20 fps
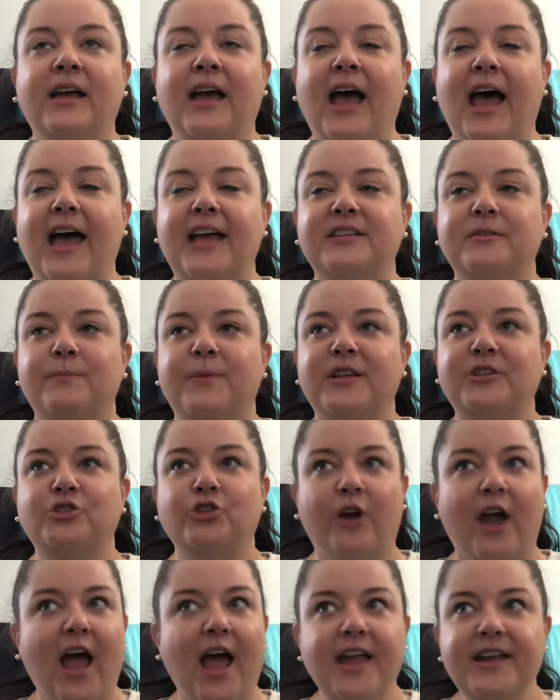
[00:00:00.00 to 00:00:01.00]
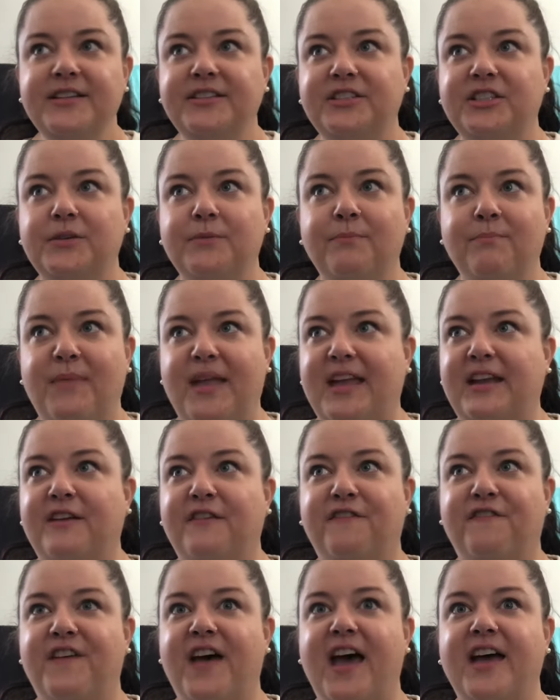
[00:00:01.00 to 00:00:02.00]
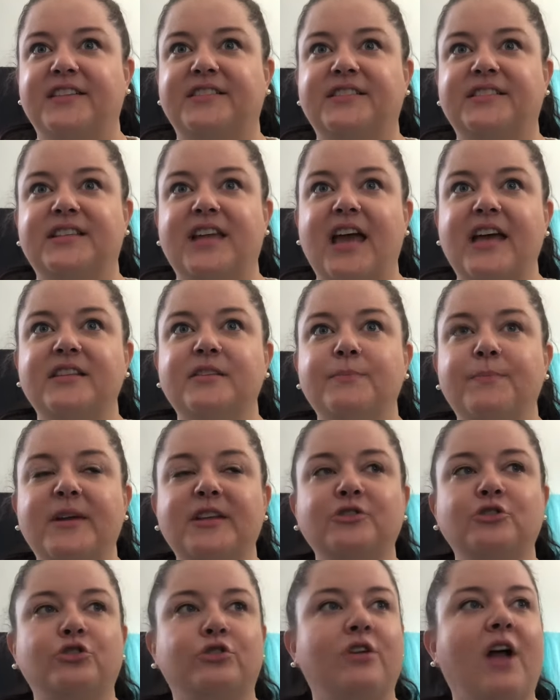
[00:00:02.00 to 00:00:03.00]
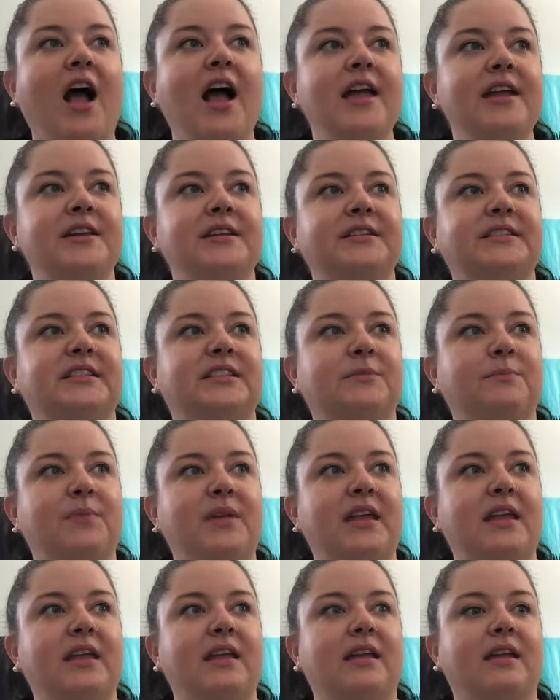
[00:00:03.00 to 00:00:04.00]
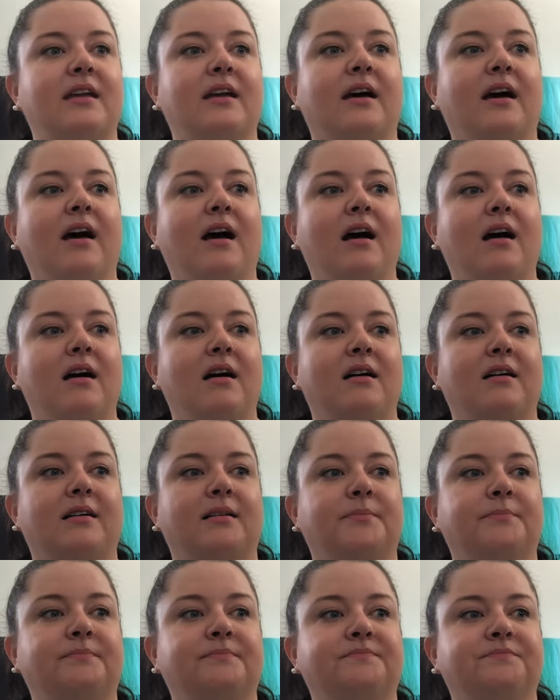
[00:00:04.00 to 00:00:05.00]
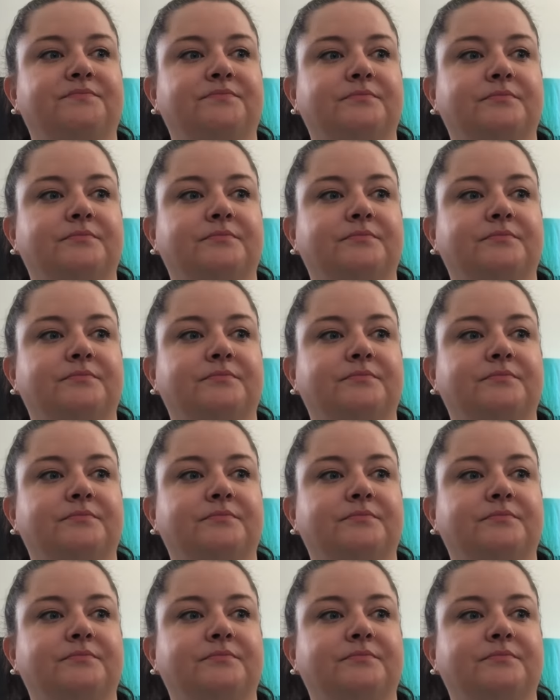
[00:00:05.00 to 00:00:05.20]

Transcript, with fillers: has been trying to manifest, has been trying to be, um,